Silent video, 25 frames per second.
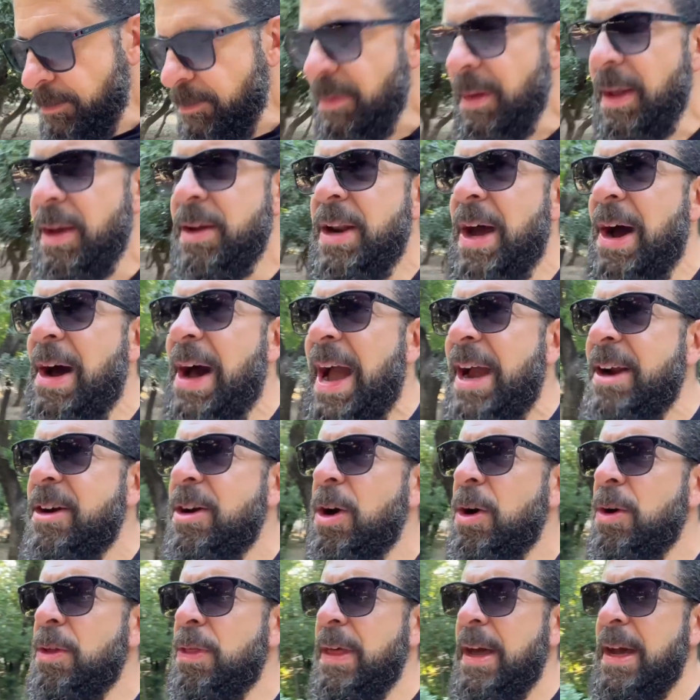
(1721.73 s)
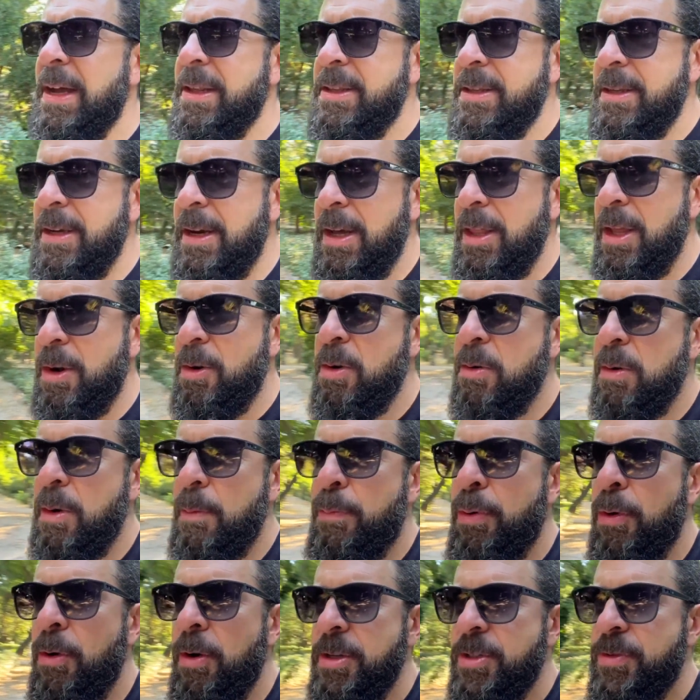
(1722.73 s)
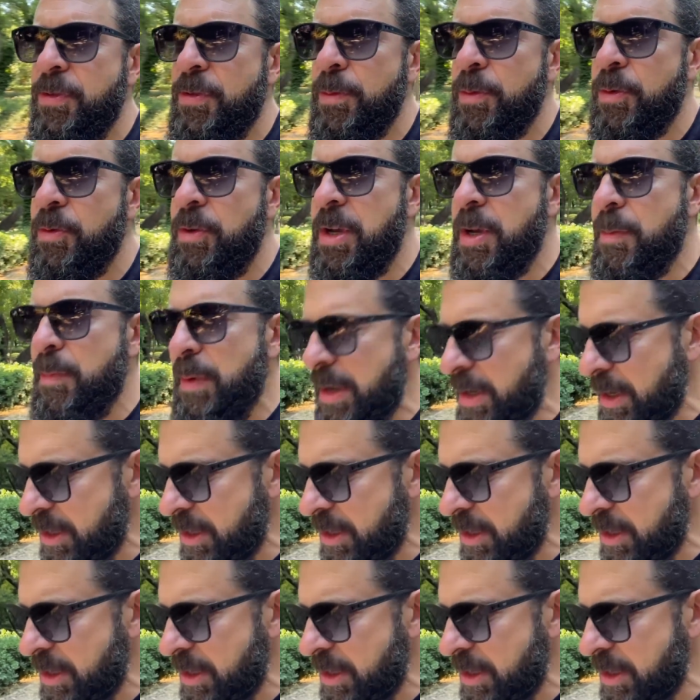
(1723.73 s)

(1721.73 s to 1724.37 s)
Now, I know that there were reports from Greek media